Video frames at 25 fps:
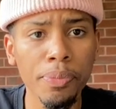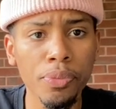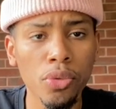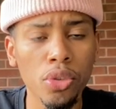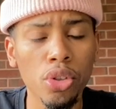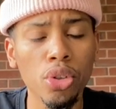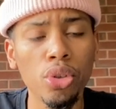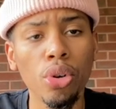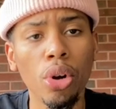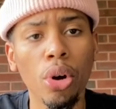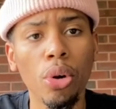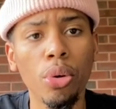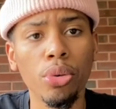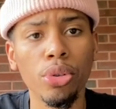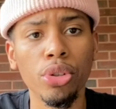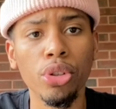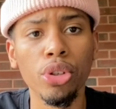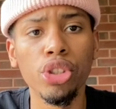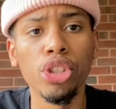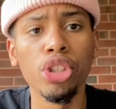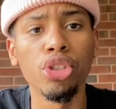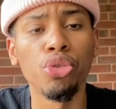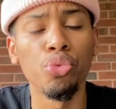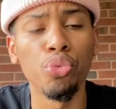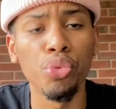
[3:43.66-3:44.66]
You're
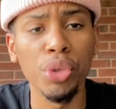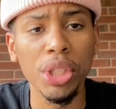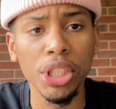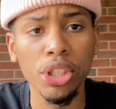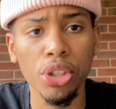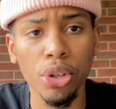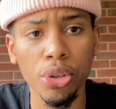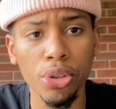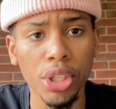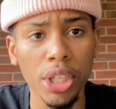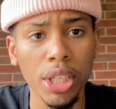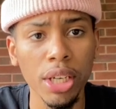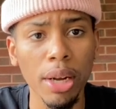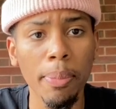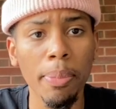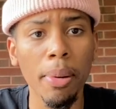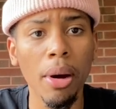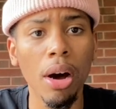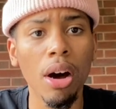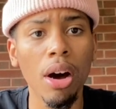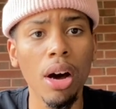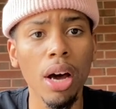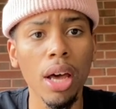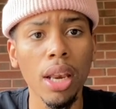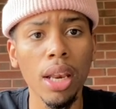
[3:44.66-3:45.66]
just researching
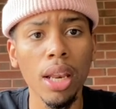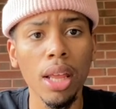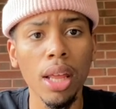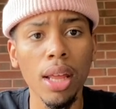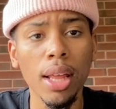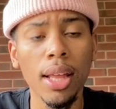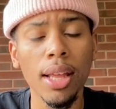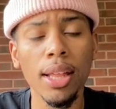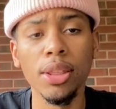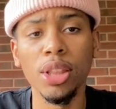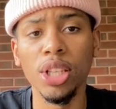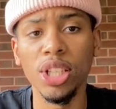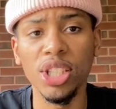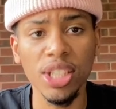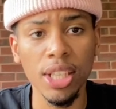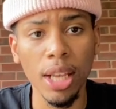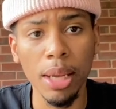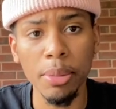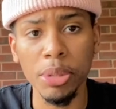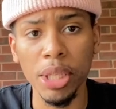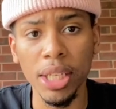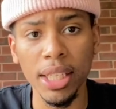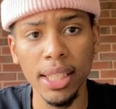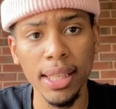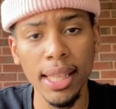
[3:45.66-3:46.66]
upon the
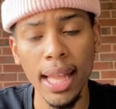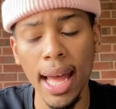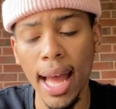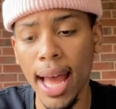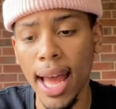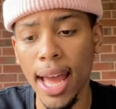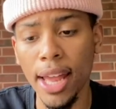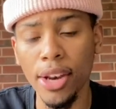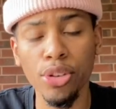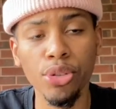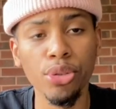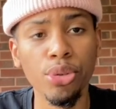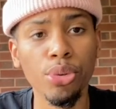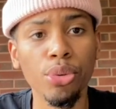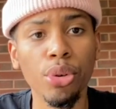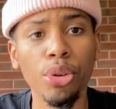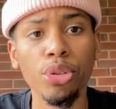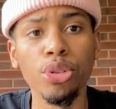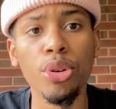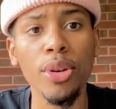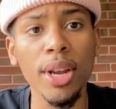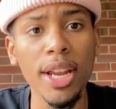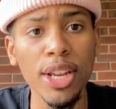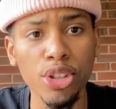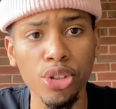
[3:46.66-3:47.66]
subject that
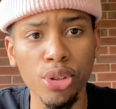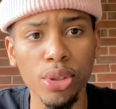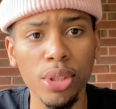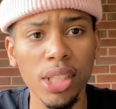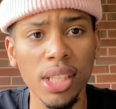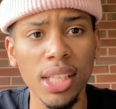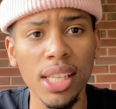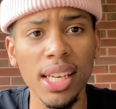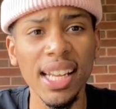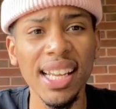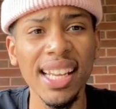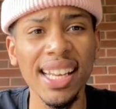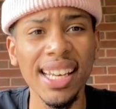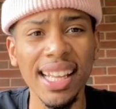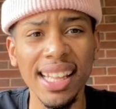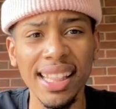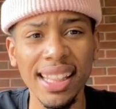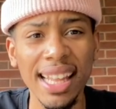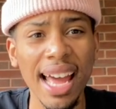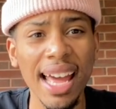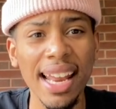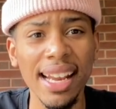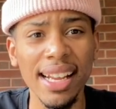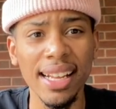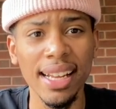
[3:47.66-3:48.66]
you're interested in and
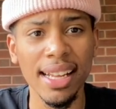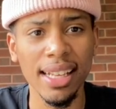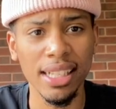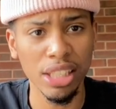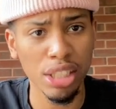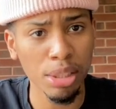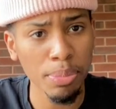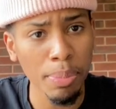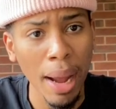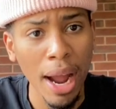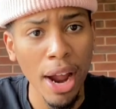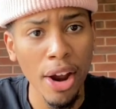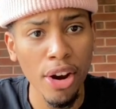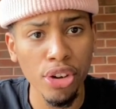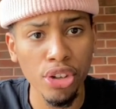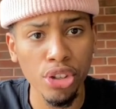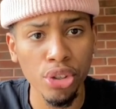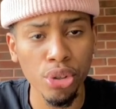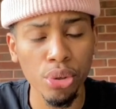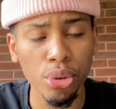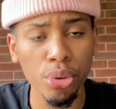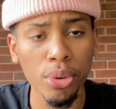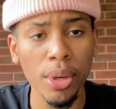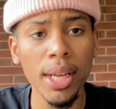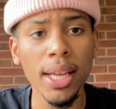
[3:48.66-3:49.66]
that inspires
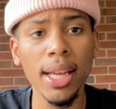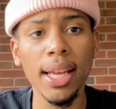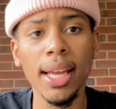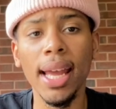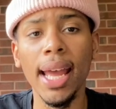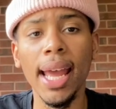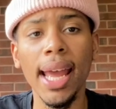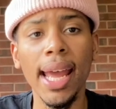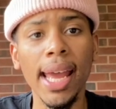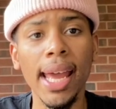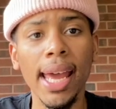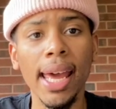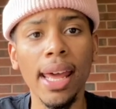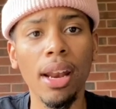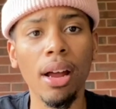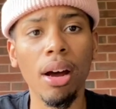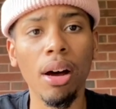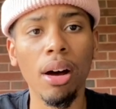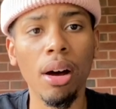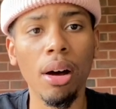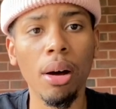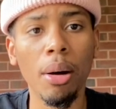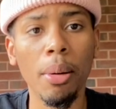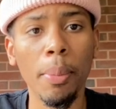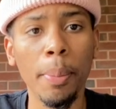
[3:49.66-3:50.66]
you, and
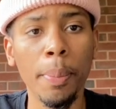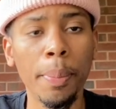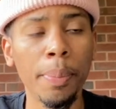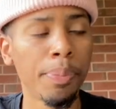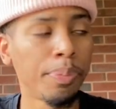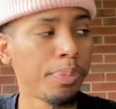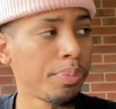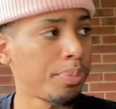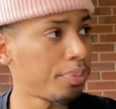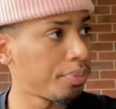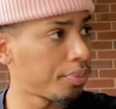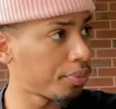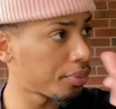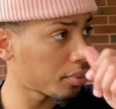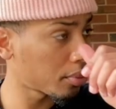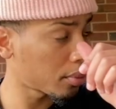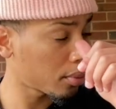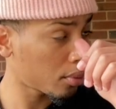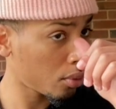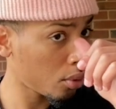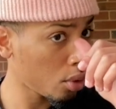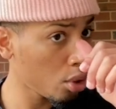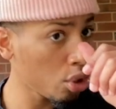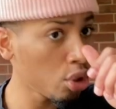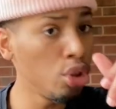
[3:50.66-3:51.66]

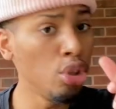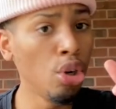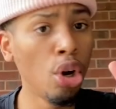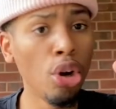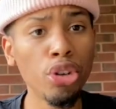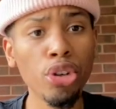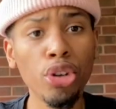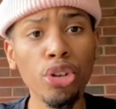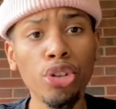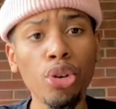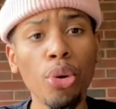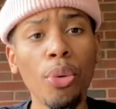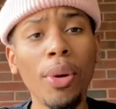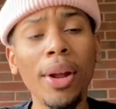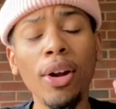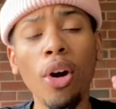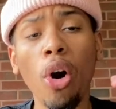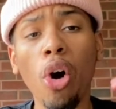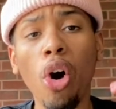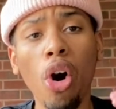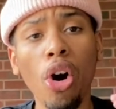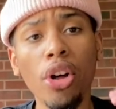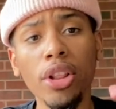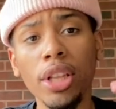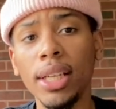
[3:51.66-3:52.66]
you're doing
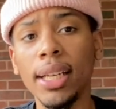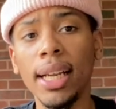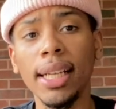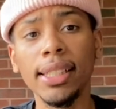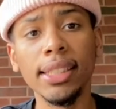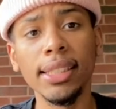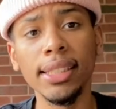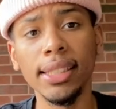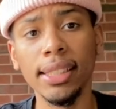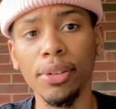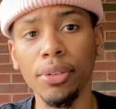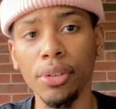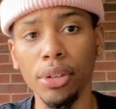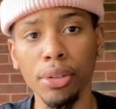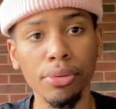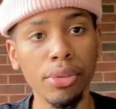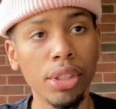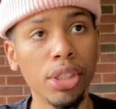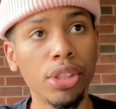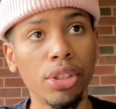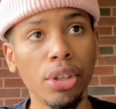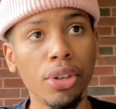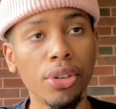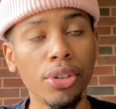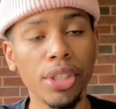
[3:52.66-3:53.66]
all the necessary
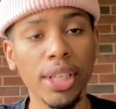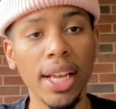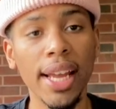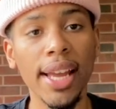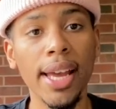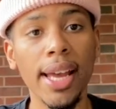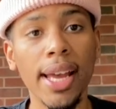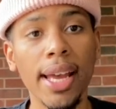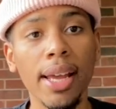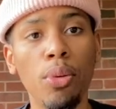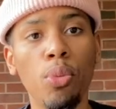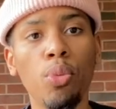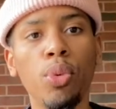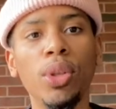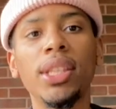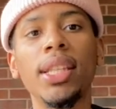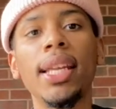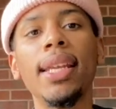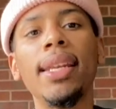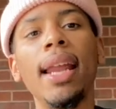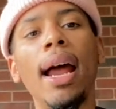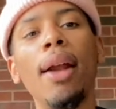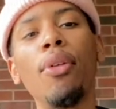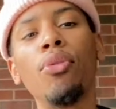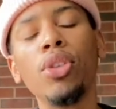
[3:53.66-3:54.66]
research, and
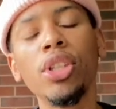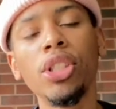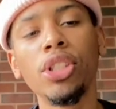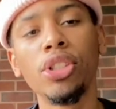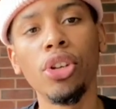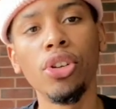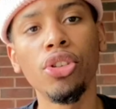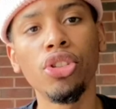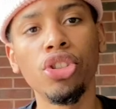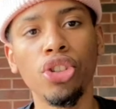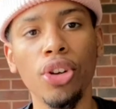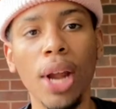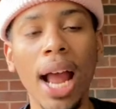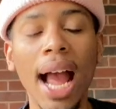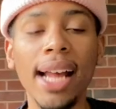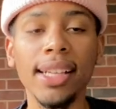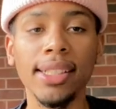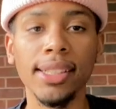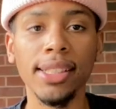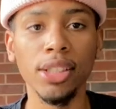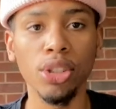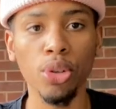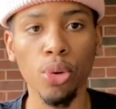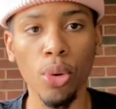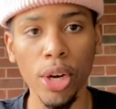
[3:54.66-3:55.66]
within that research you're
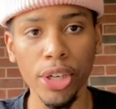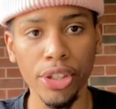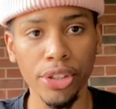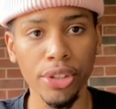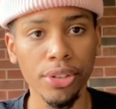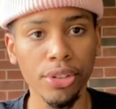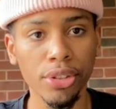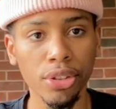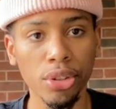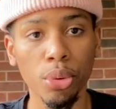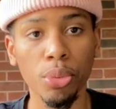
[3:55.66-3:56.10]
asking questions.